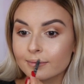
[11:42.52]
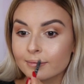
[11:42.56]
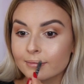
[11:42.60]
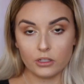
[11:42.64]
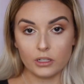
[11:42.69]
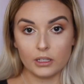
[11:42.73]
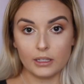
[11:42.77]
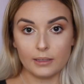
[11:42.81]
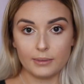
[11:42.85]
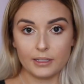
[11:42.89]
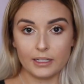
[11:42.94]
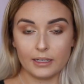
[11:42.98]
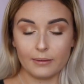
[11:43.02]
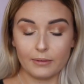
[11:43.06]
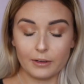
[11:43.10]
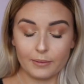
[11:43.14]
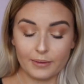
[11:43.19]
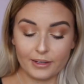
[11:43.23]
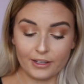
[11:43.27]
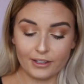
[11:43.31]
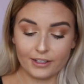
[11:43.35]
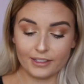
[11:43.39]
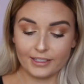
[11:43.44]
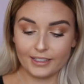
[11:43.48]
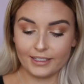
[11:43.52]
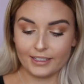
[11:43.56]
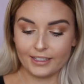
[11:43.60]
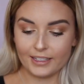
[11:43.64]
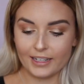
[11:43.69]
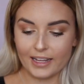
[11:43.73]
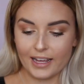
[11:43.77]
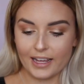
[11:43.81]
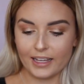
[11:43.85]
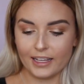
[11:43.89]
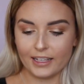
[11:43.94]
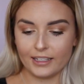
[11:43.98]
So the lipstick I'm going to be using
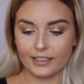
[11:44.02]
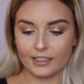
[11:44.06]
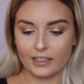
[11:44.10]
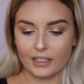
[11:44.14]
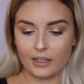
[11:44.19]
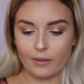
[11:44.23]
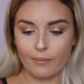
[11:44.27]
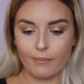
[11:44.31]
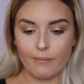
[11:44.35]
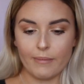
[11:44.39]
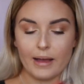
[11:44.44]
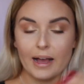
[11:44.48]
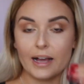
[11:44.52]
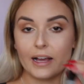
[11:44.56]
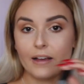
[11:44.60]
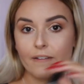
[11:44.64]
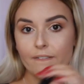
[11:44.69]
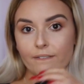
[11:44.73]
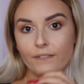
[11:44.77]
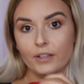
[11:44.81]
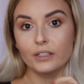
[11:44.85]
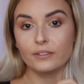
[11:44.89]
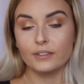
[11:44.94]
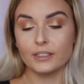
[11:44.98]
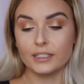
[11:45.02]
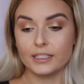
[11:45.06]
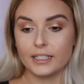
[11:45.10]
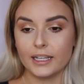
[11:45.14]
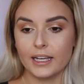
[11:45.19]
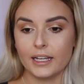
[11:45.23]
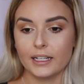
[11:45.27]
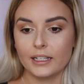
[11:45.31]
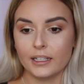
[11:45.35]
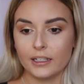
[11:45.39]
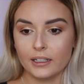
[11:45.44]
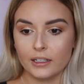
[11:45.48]
today is the MAC Velvet
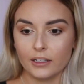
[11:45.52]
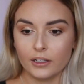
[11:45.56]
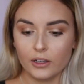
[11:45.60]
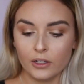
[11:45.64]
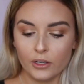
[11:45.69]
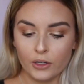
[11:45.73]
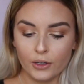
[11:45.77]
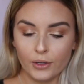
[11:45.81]
Teddy.